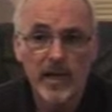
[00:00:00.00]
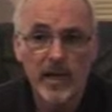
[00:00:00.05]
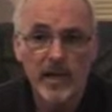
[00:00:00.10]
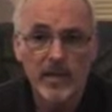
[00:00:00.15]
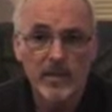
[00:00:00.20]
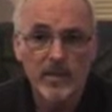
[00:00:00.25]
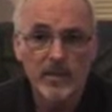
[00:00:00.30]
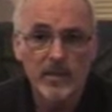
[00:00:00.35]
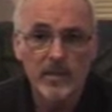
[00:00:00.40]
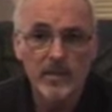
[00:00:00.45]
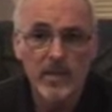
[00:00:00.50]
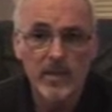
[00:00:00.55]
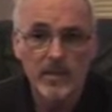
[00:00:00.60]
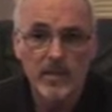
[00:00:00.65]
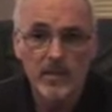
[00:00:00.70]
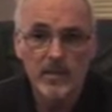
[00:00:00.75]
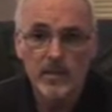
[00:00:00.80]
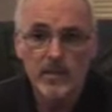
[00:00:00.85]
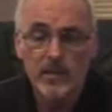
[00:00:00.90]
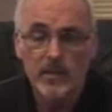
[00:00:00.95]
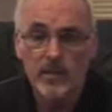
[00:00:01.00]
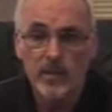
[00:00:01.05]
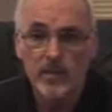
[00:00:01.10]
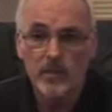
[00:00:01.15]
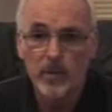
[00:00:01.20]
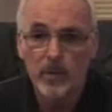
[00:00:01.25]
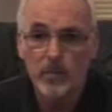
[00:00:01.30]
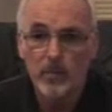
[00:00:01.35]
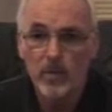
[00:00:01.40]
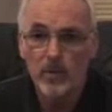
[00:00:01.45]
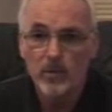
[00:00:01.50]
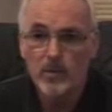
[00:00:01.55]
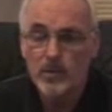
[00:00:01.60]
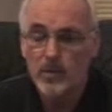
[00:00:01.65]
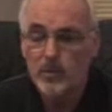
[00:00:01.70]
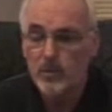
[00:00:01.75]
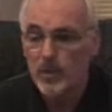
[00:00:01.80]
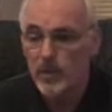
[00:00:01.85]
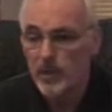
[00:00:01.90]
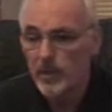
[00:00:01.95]
taxes that they propose
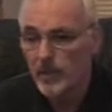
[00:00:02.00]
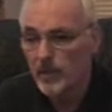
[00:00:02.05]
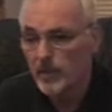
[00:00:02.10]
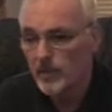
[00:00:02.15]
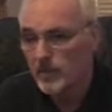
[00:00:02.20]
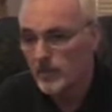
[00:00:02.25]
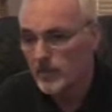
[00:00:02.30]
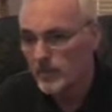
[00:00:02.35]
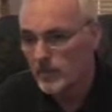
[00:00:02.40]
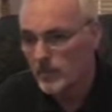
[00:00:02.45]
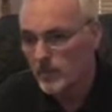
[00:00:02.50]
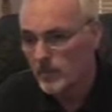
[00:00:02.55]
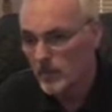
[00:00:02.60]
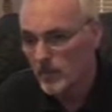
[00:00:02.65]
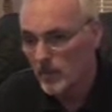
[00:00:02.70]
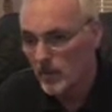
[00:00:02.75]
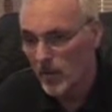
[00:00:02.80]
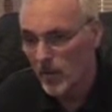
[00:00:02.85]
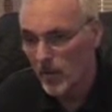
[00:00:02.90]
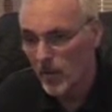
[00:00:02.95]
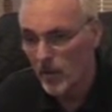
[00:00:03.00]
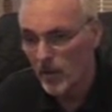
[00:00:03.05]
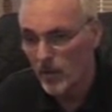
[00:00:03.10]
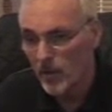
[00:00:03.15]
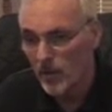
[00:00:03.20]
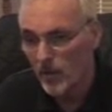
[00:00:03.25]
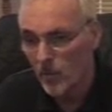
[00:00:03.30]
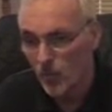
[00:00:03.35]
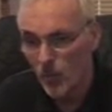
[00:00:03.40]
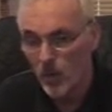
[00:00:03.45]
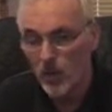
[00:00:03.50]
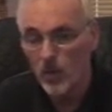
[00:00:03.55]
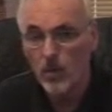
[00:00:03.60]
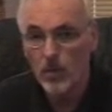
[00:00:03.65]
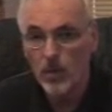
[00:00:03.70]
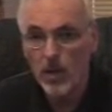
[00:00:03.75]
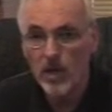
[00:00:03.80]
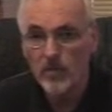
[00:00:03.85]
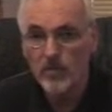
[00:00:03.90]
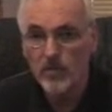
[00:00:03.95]
to bring in, will
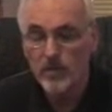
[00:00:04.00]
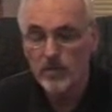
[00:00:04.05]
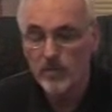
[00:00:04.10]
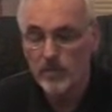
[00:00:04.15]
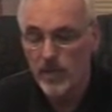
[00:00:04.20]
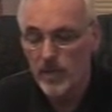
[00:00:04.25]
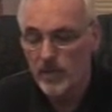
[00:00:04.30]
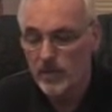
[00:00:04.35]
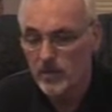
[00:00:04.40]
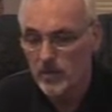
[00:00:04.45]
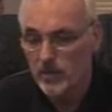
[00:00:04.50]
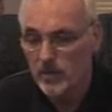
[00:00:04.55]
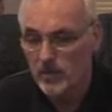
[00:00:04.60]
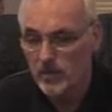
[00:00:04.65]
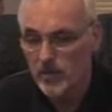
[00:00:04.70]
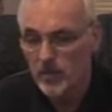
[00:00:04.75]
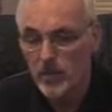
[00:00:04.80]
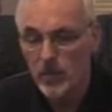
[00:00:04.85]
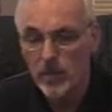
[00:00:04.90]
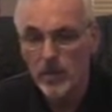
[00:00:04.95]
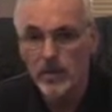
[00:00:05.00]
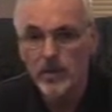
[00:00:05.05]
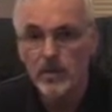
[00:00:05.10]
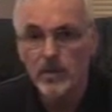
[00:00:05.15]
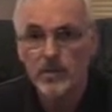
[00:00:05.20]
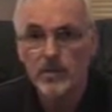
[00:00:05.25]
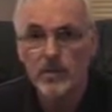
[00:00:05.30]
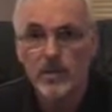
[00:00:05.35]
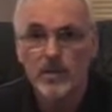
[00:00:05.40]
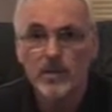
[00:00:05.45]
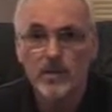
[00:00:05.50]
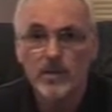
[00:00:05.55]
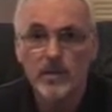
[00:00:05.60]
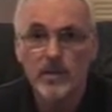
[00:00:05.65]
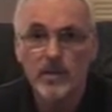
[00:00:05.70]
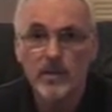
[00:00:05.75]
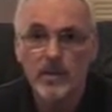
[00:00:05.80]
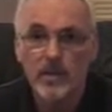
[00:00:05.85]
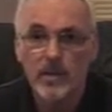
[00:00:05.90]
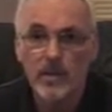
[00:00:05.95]
all have an effect on everybody in this country.